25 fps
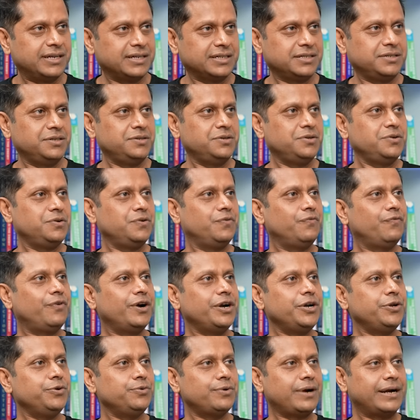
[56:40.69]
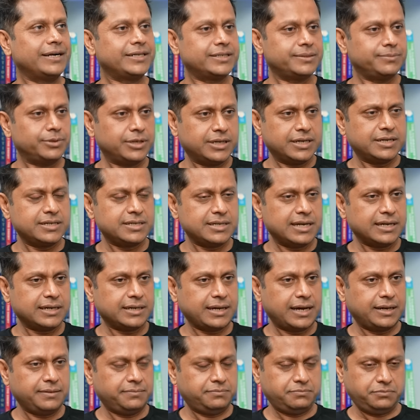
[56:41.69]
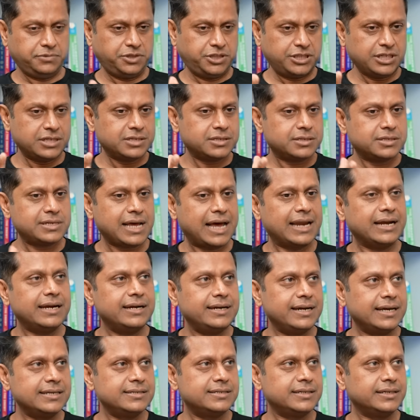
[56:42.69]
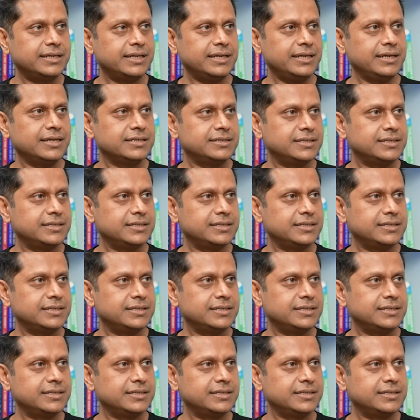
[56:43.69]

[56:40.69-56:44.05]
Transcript: Like, what do you attribute? Is it like just talent density?